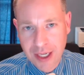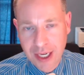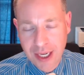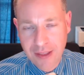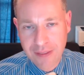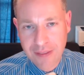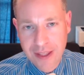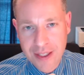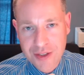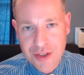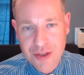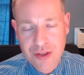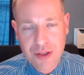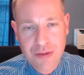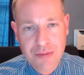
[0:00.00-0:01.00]
and
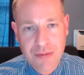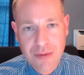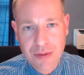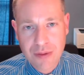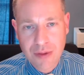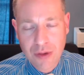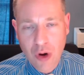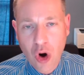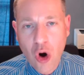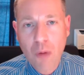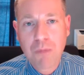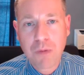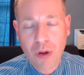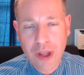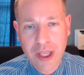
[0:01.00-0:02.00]
this,
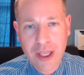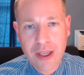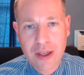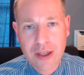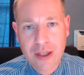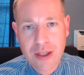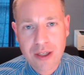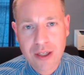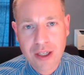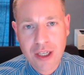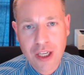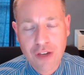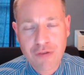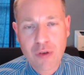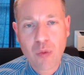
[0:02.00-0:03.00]
hopefully,
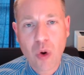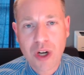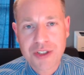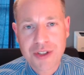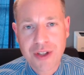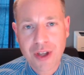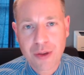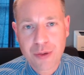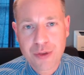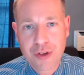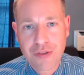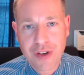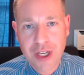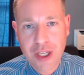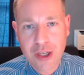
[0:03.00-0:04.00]
if you watched the other two
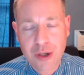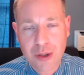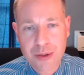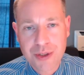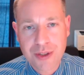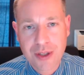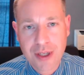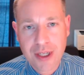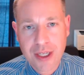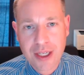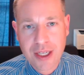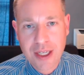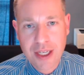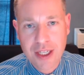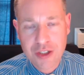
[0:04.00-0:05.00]
videos,
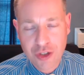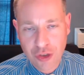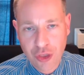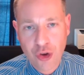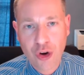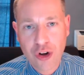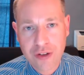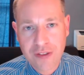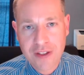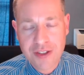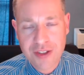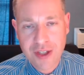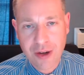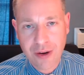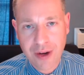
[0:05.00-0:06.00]
is third in the
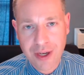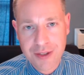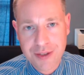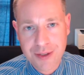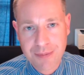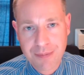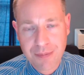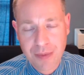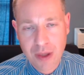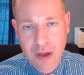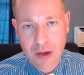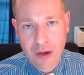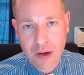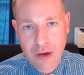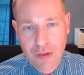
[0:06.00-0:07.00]
series.
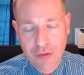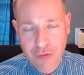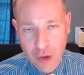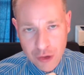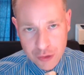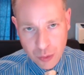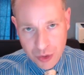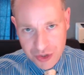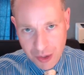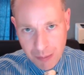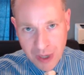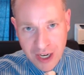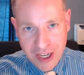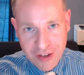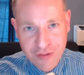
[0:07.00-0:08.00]
First was the
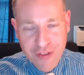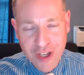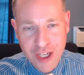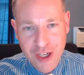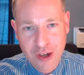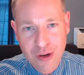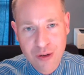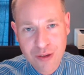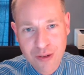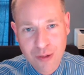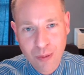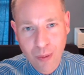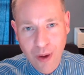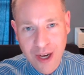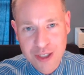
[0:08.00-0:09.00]
bucket video,
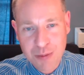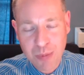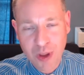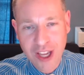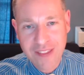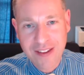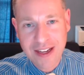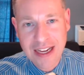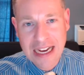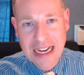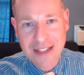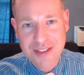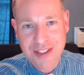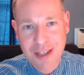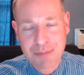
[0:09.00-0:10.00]
where I explained the
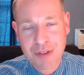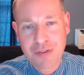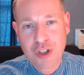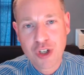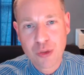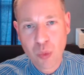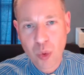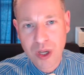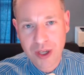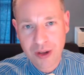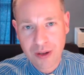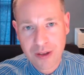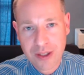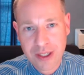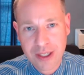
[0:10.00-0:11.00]
concept of
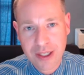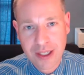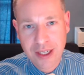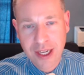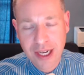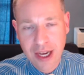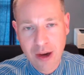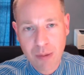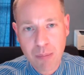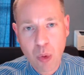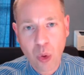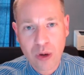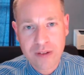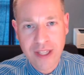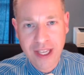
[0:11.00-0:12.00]
goodwill and how
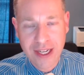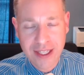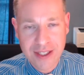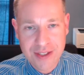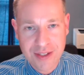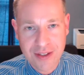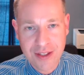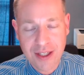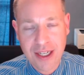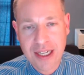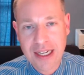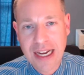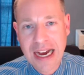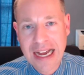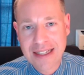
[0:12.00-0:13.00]
important that is in the
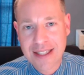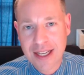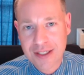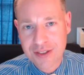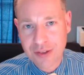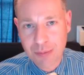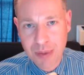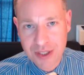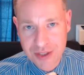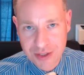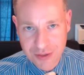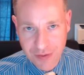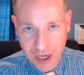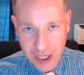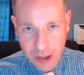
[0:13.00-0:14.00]
context of
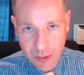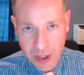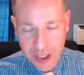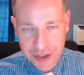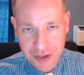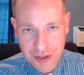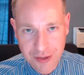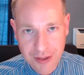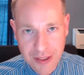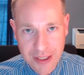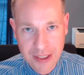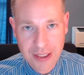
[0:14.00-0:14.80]
business valuation,